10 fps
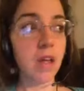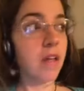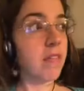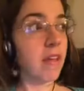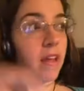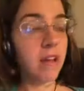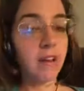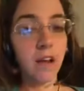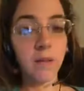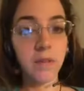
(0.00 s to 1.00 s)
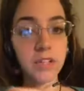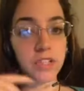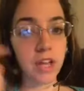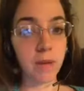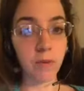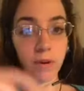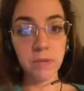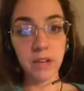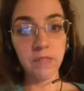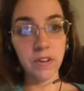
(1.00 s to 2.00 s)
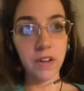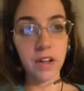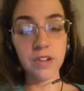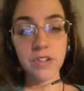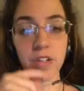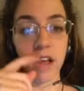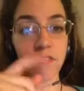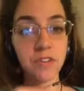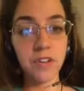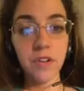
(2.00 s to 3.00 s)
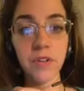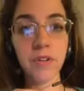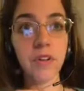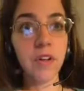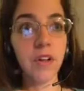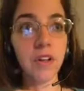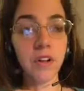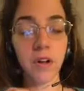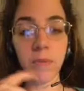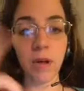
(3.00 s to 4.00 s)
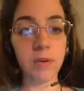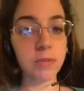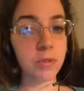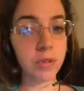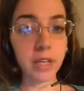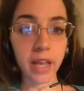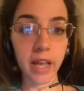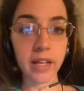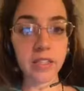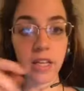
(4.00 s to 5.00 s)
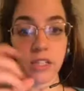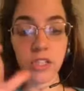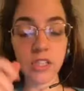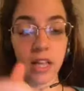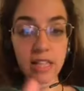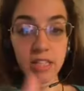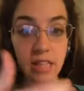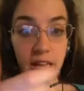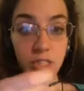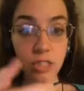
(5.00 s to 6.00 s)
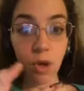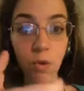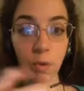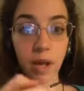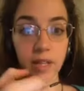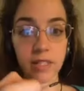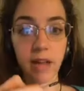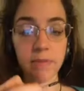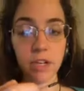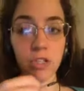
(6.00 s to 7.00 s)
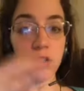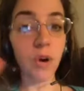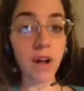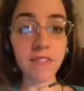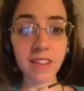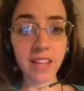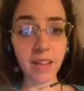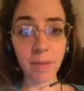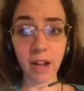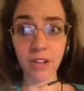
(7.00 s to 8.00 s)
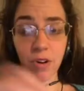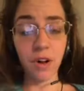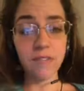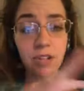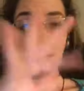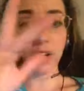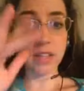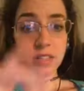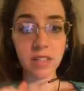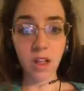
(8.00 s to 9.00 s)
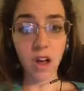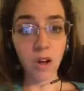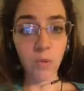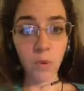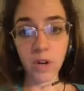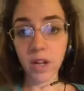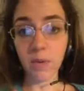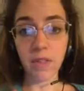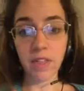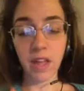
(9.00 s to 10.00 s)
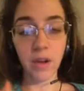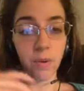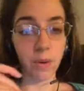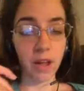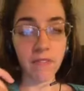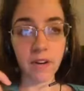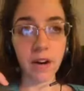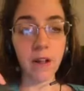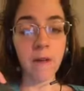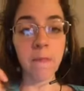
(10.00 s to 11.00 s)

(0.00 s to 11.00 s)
Then lunchtime, what I'm eating for lunch. Afternoon, me homeschooling the kids. It's so quick snapshots. You don't have to think about it. You don't have to create this long wording with it or whatever.